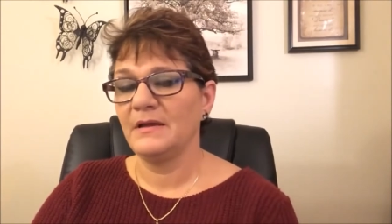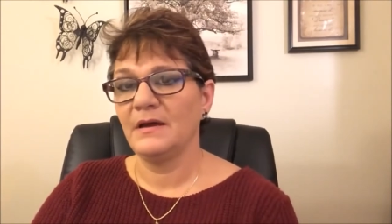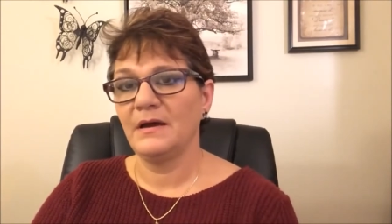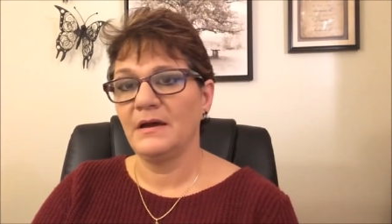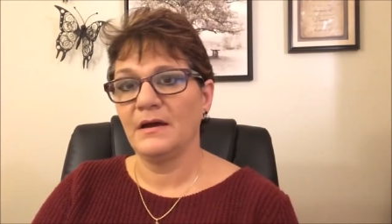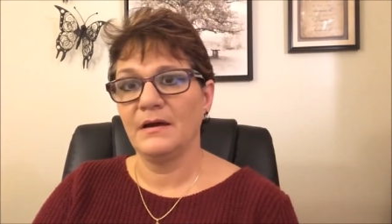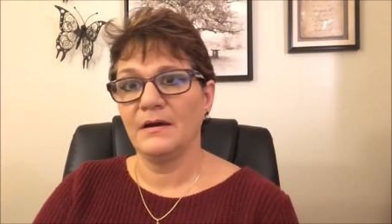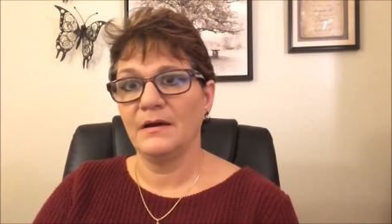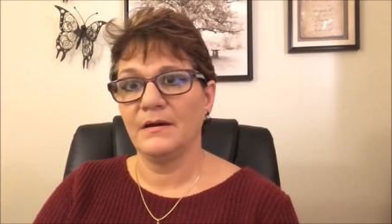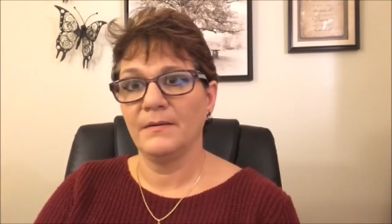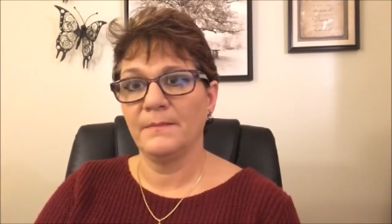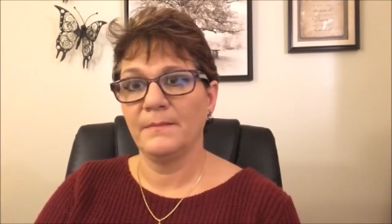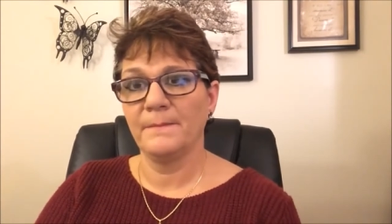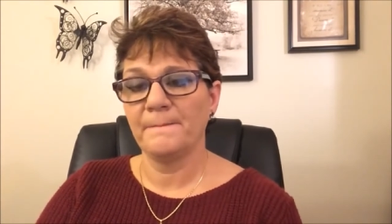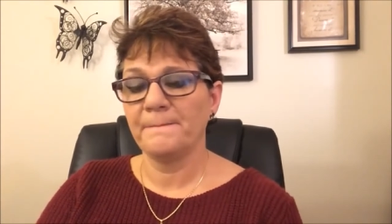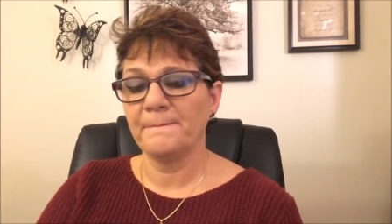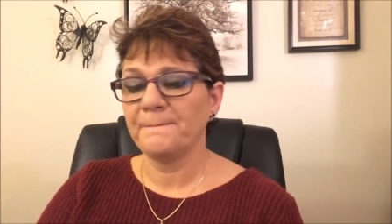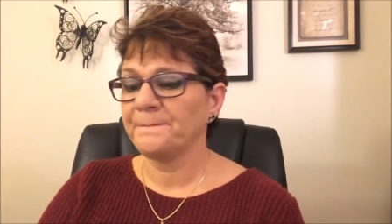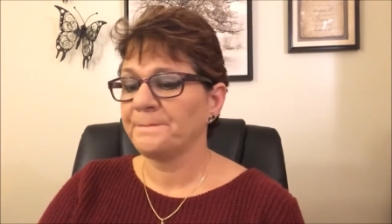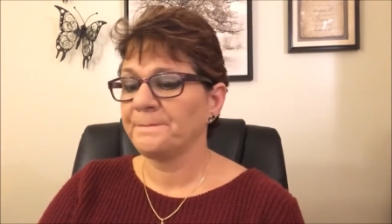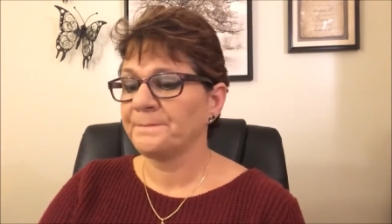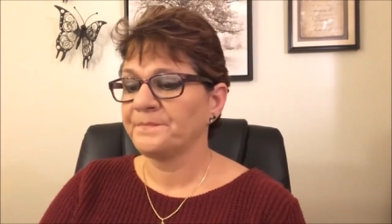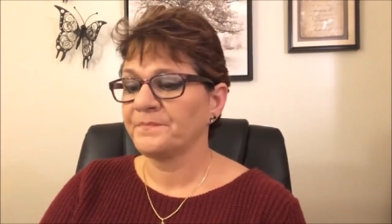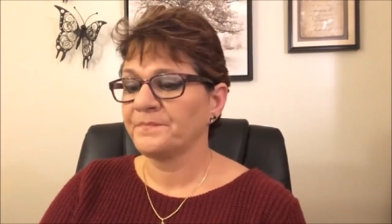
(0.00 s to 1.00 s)
The
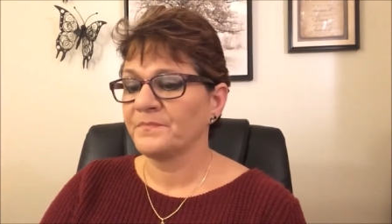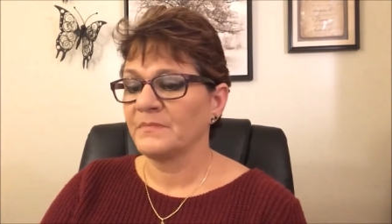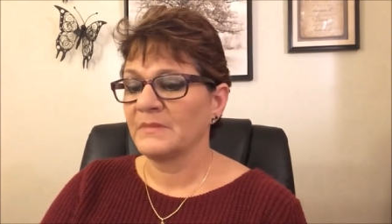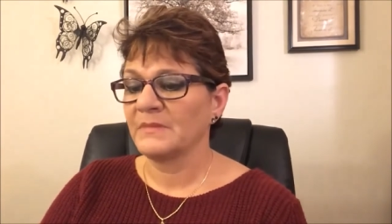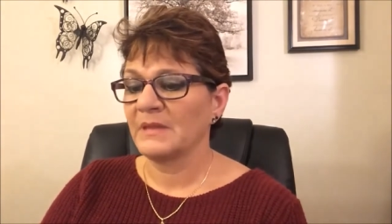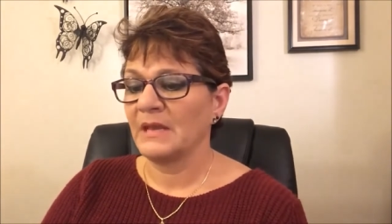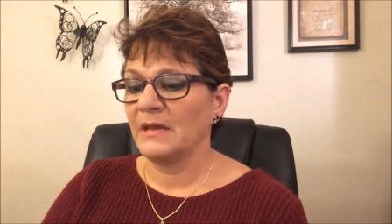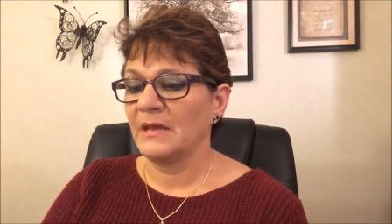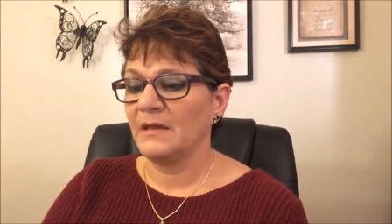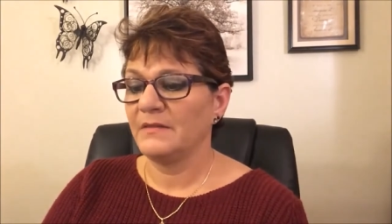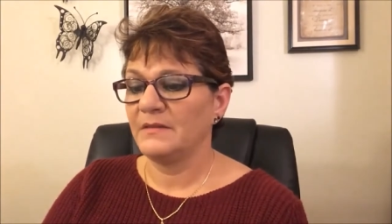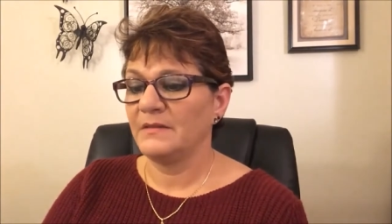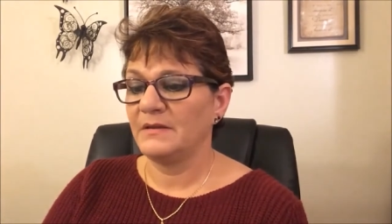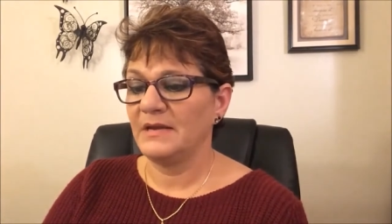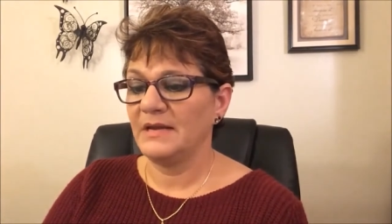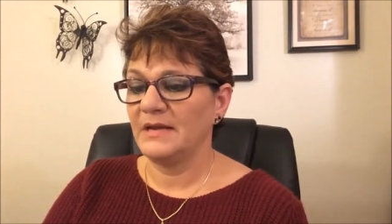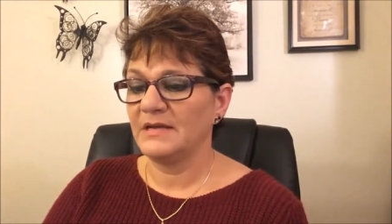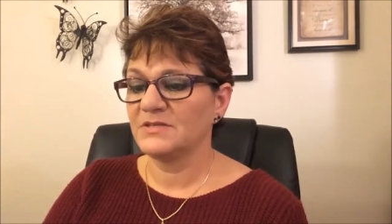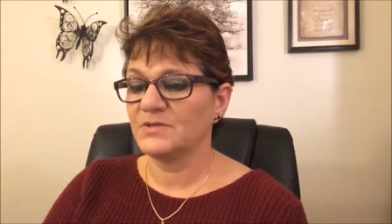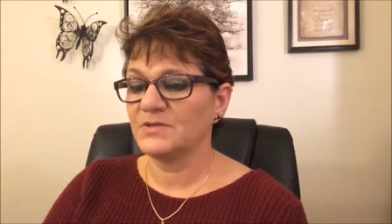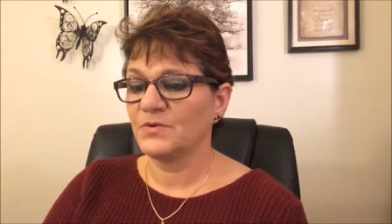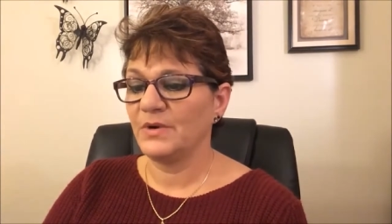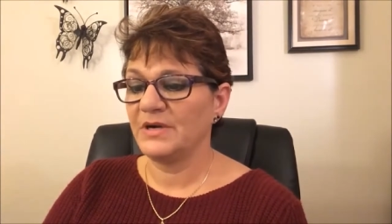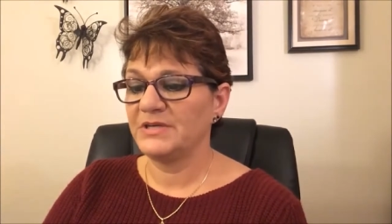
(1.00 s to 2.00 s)

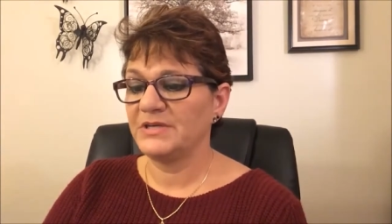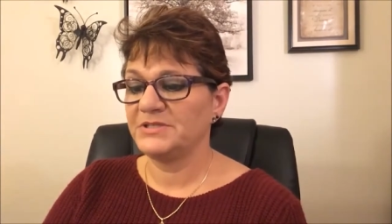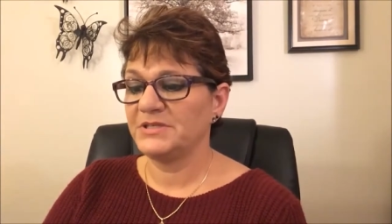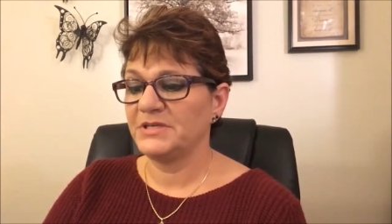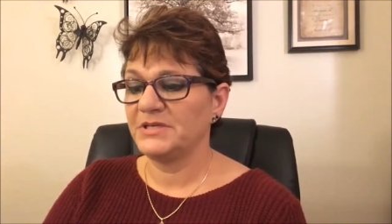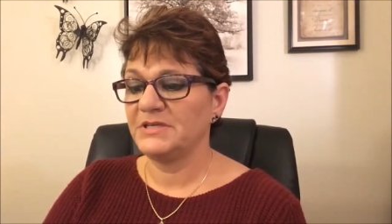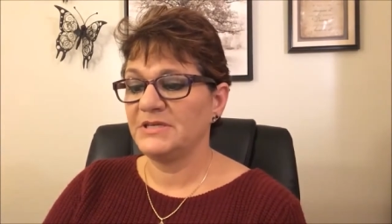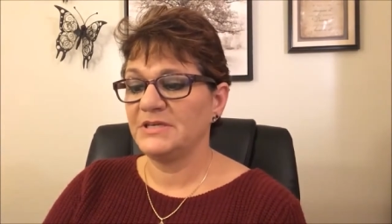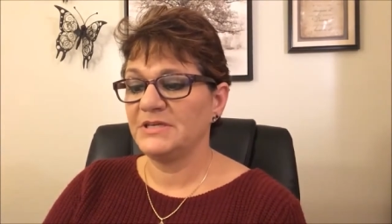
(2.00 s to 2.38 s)
next question,